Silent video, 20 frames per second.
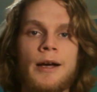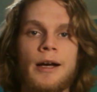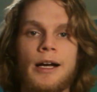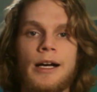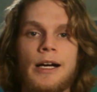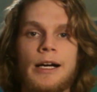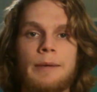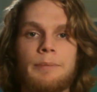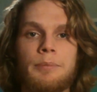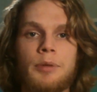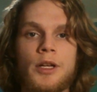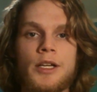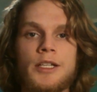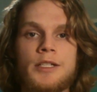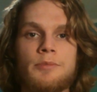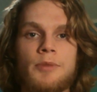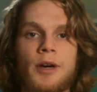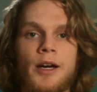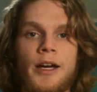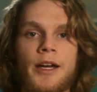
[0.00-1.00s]

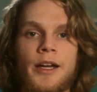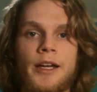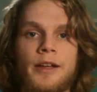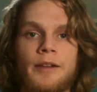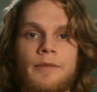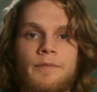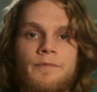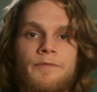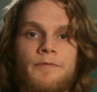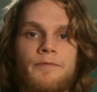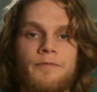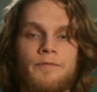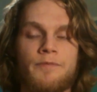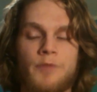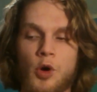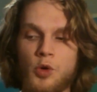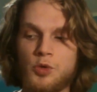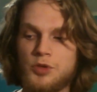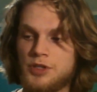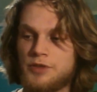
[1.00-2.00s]
plus my
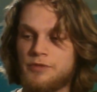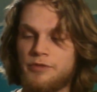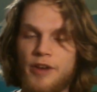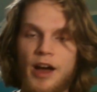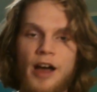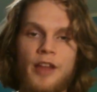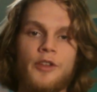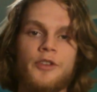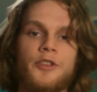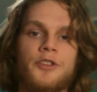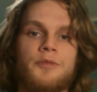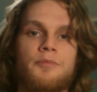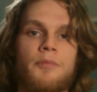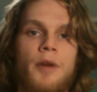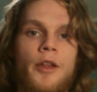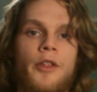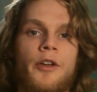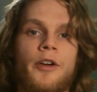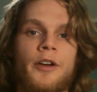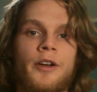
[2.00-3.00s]
host father's
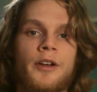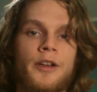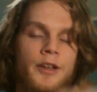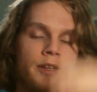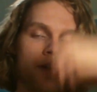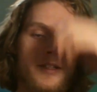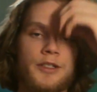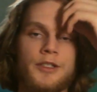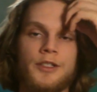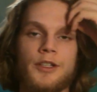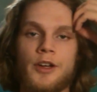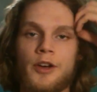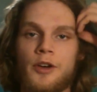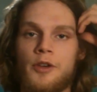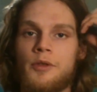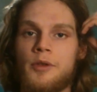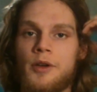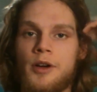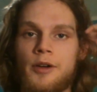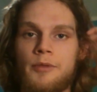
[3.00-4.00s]
mother.
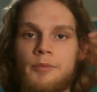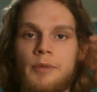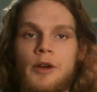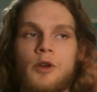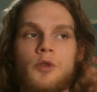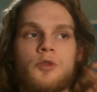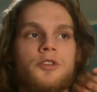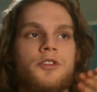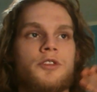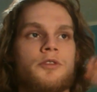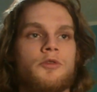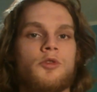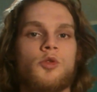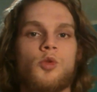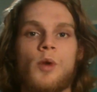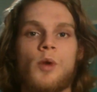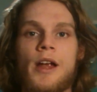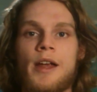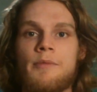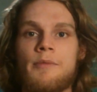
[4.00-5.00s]
So my host
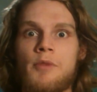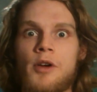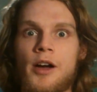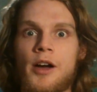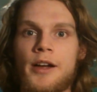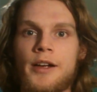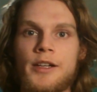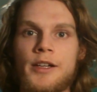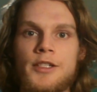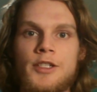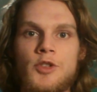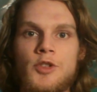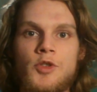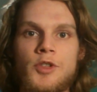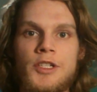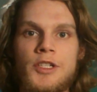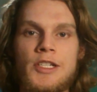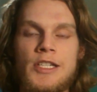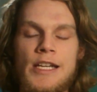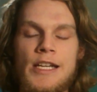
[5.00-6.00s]
grandma, I guess you
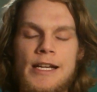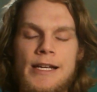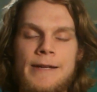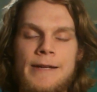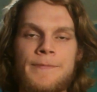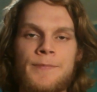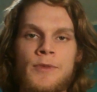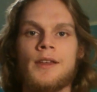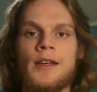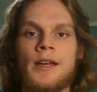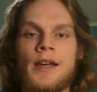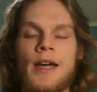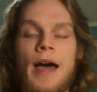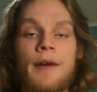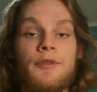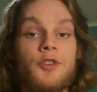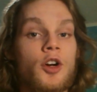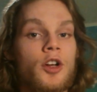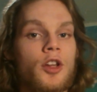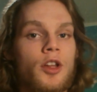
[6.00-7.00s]
could say.
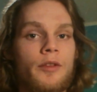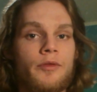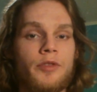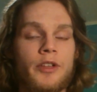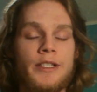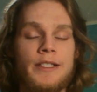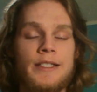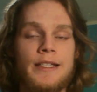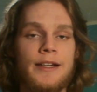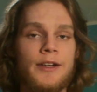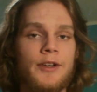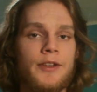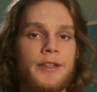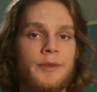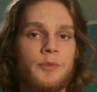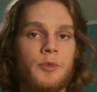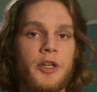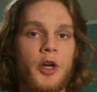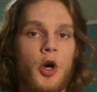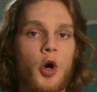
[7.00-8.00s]
After our lovely dinner,
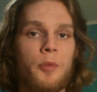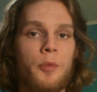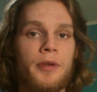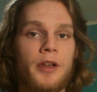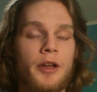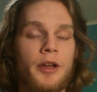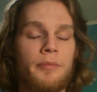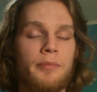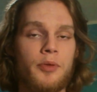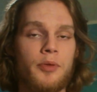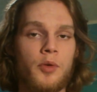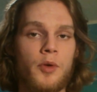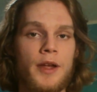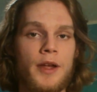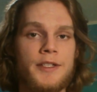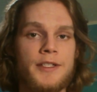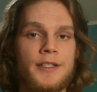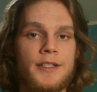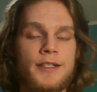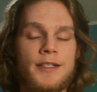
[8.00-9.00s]
then we opened up
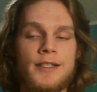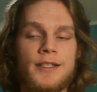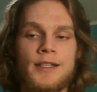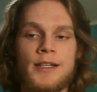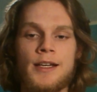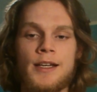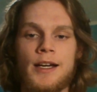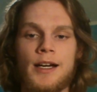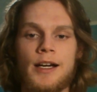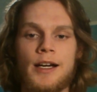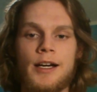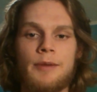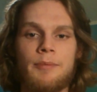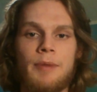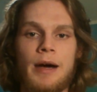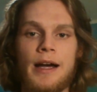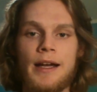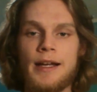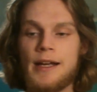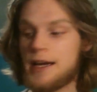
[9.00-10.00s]
presents.
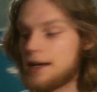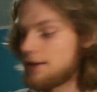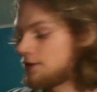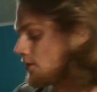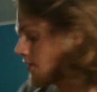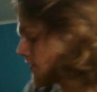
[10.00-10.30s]
I got